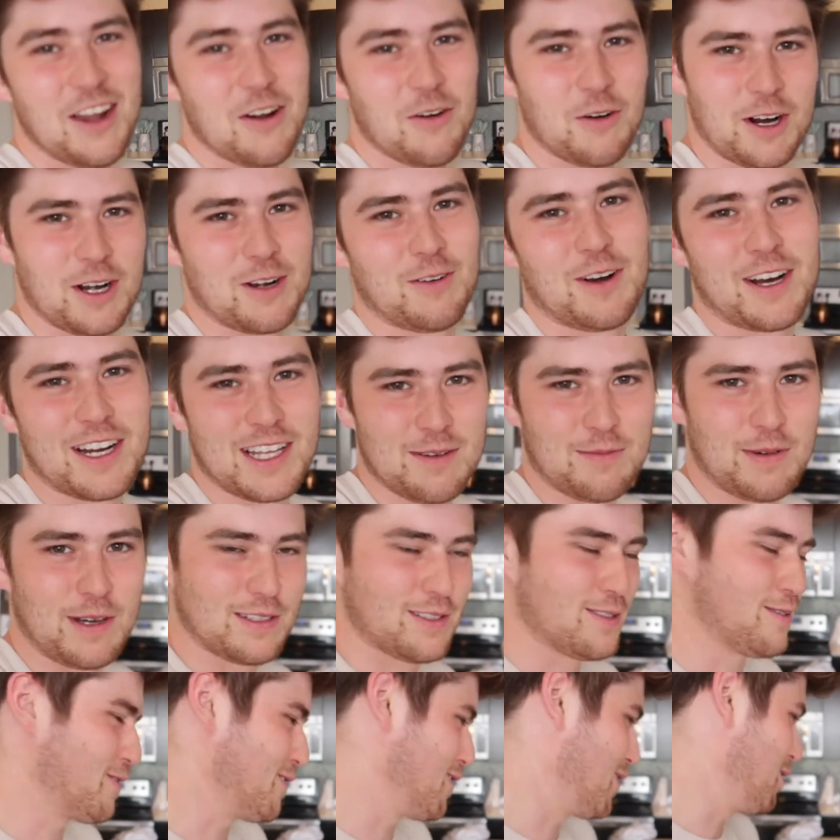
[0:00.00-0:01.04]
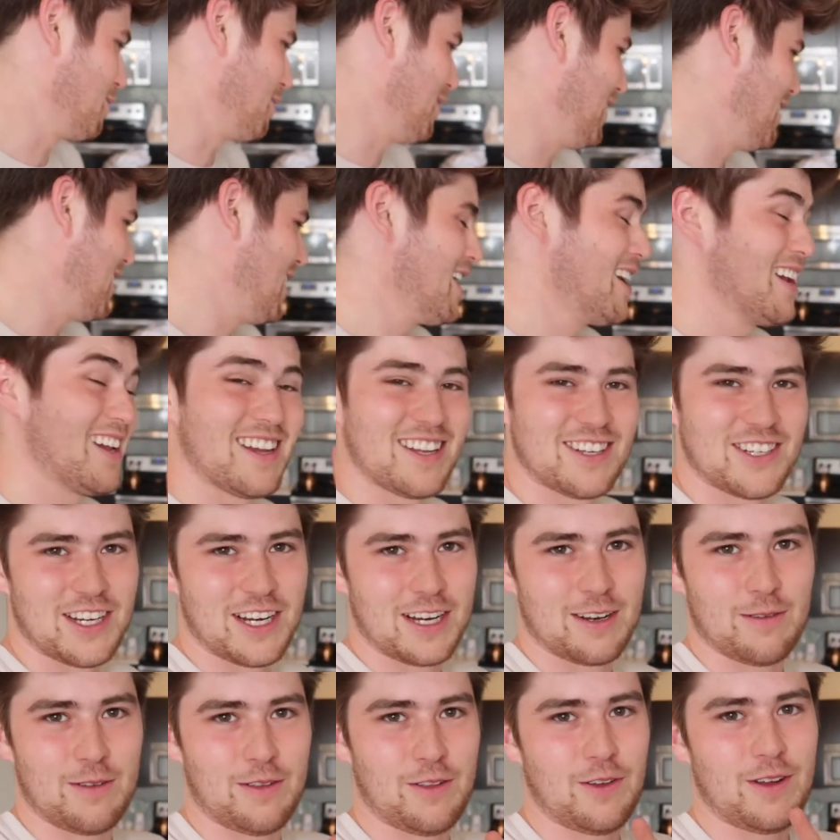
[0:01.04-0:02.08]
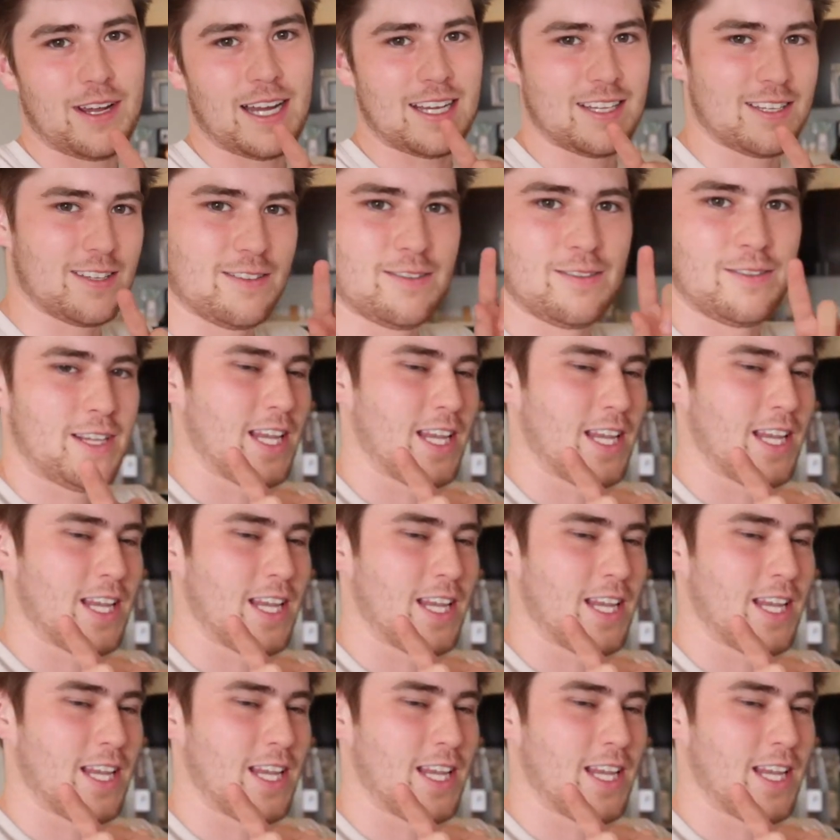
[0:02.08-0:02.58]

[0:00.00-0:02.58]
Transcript: We're gonna work on the puzzle for a little bit. Check in with you guys.